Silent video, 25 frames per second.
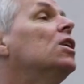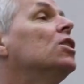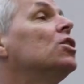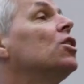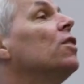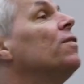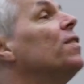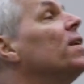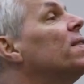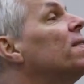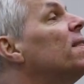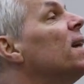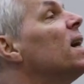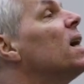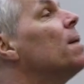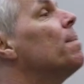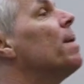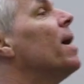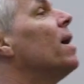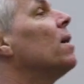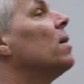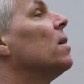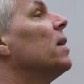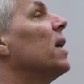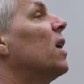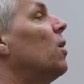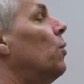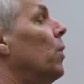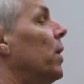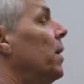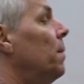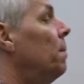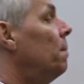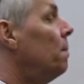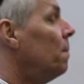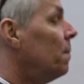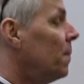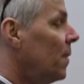So if you think about
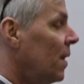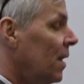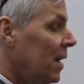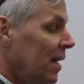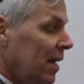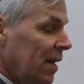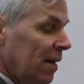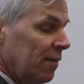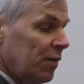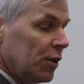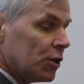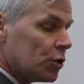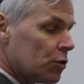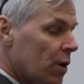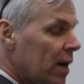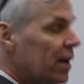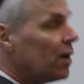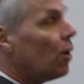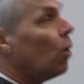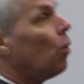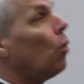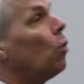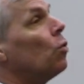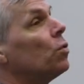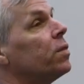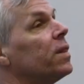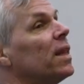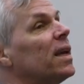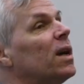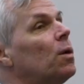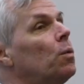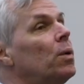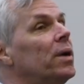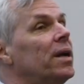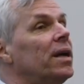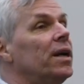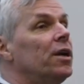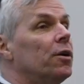liquid, if you try to hold
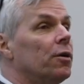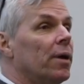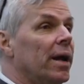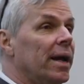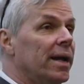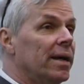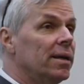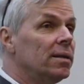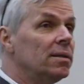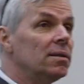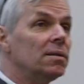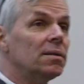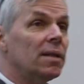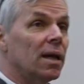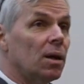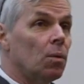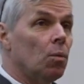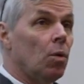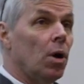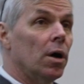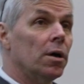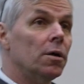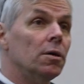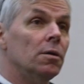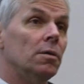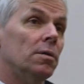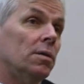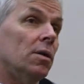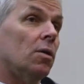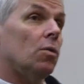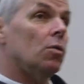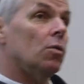liquid in your hands, like water, to